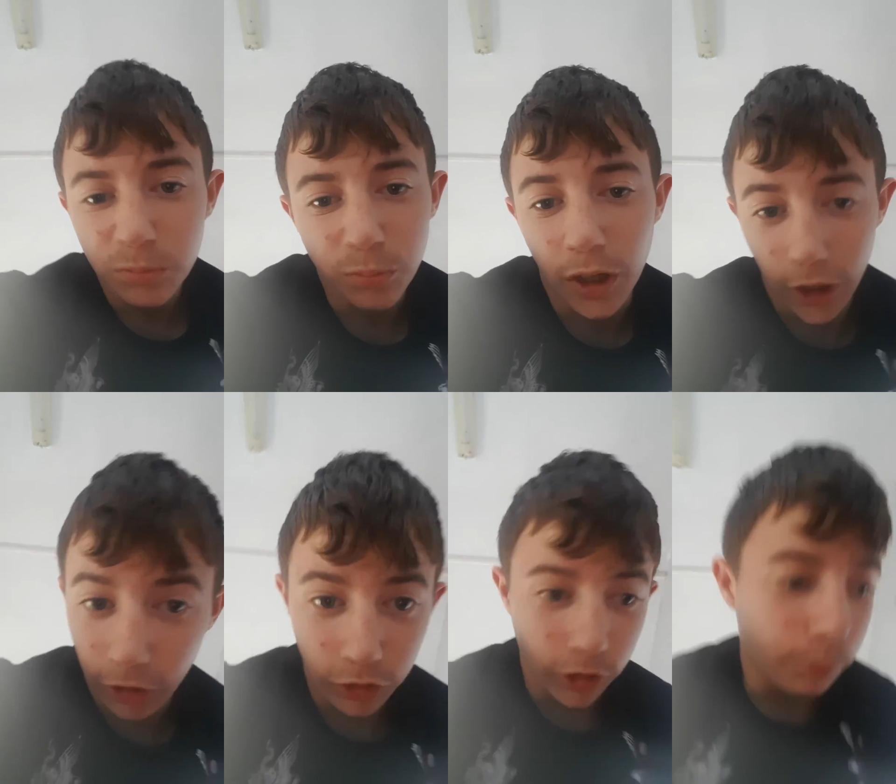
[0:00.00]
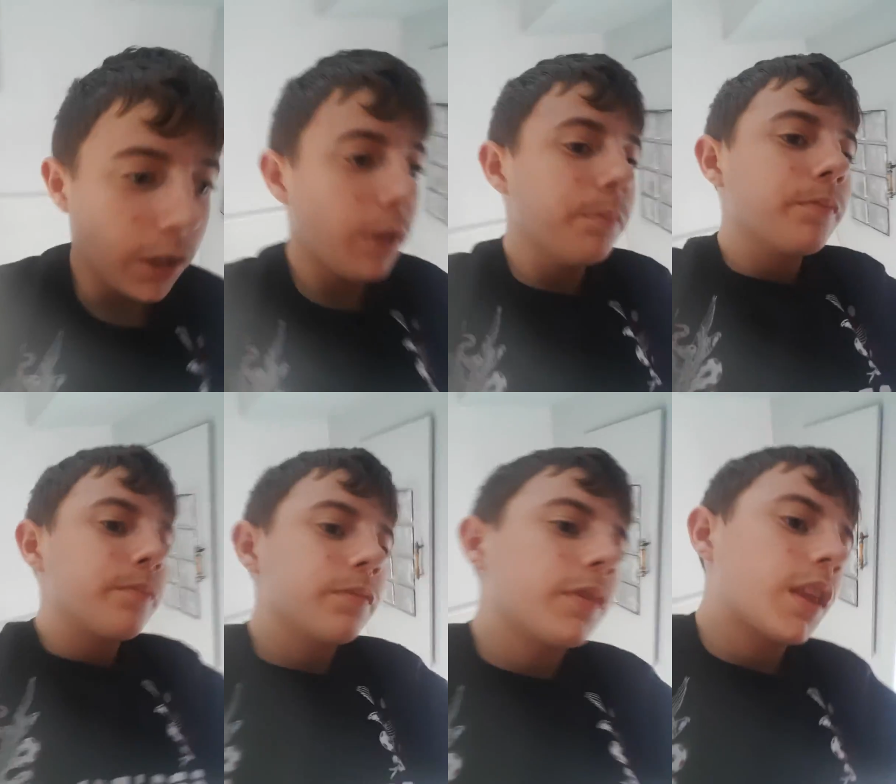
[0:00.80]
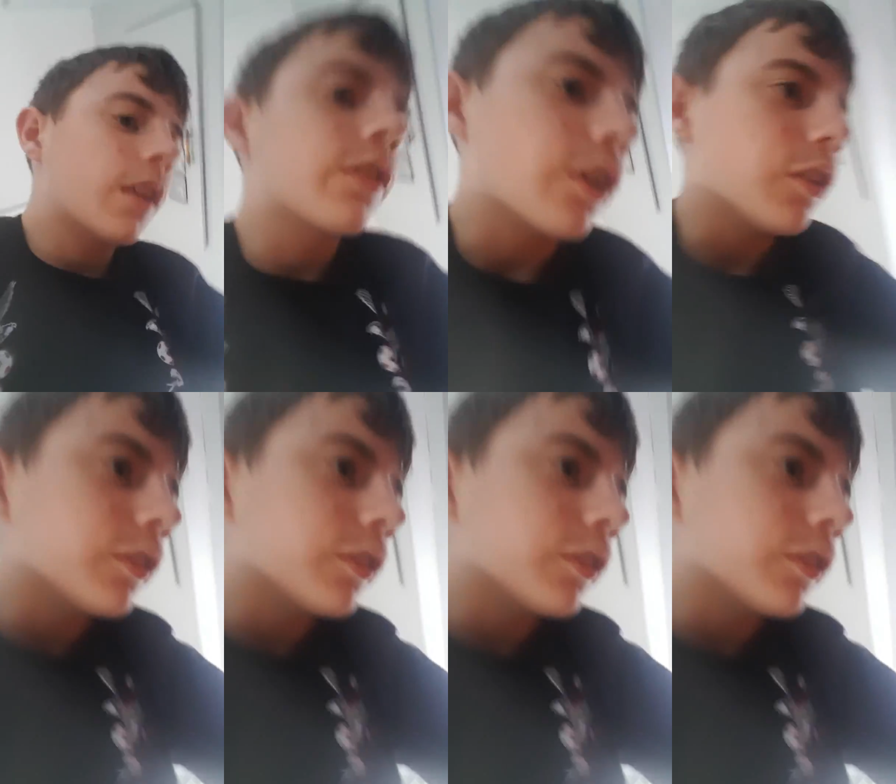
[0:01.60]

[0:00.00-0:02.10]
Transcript: my YouTube name it's got